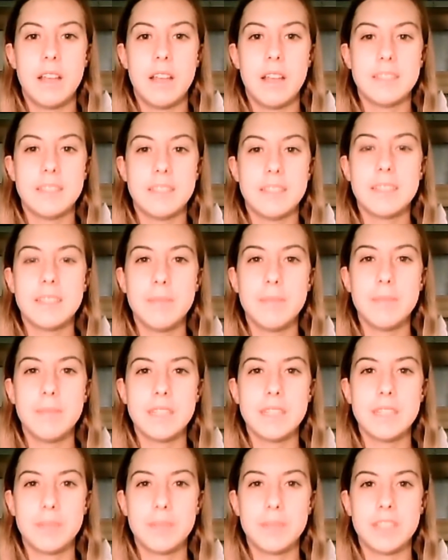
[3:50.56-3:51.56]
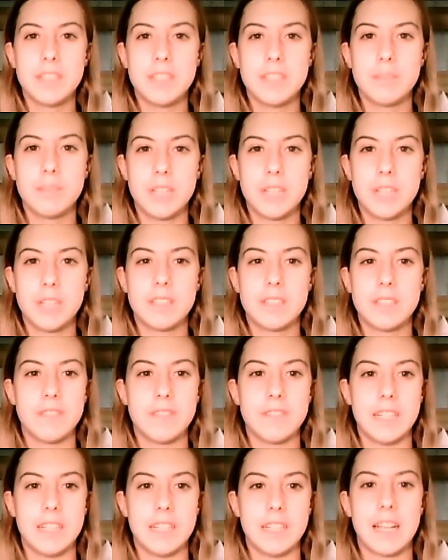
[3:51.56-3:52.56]
This can be experienced
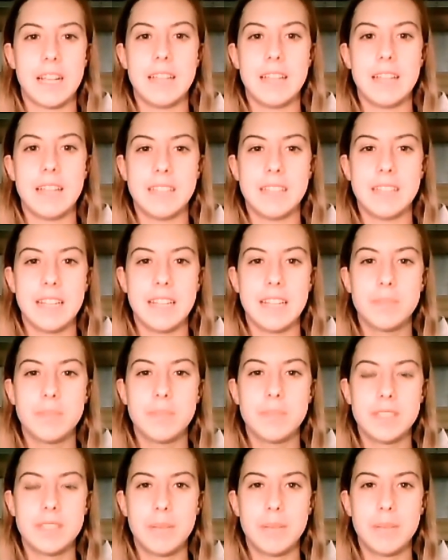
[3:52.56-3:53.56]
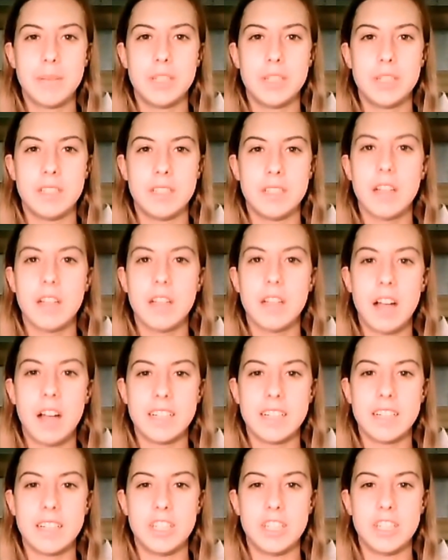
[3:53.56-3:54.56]
subjectively as enhanced perception,
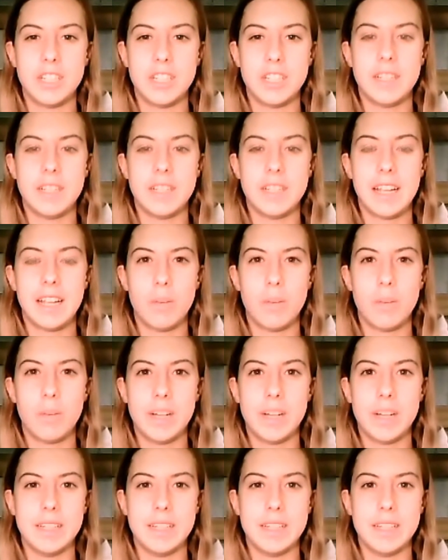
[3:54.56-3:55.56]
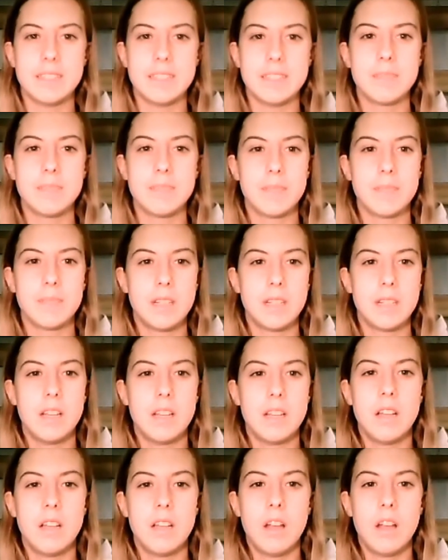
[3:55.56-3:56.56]
cognition, and awareness.
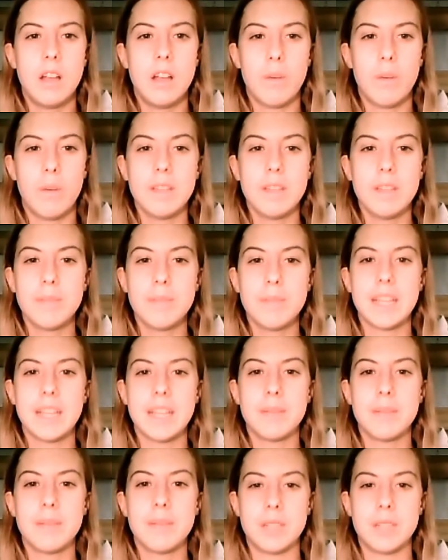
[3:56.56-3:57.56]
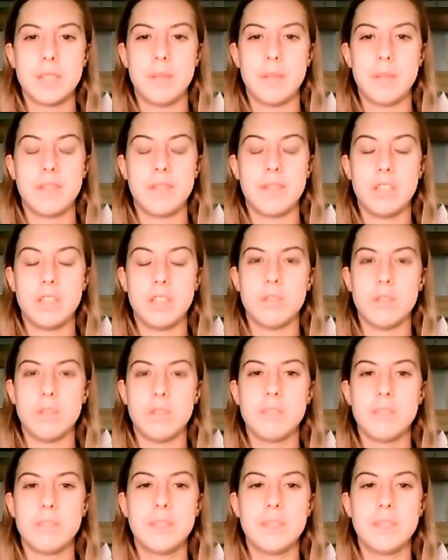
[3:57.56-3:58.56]
William Blake observed if the doors
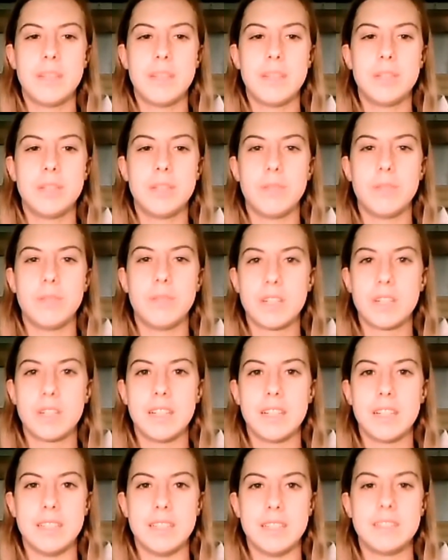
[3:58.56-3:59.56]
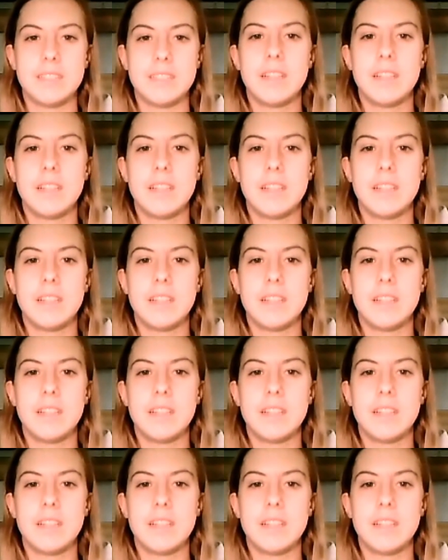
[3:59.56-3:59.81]
of perception were cleansed,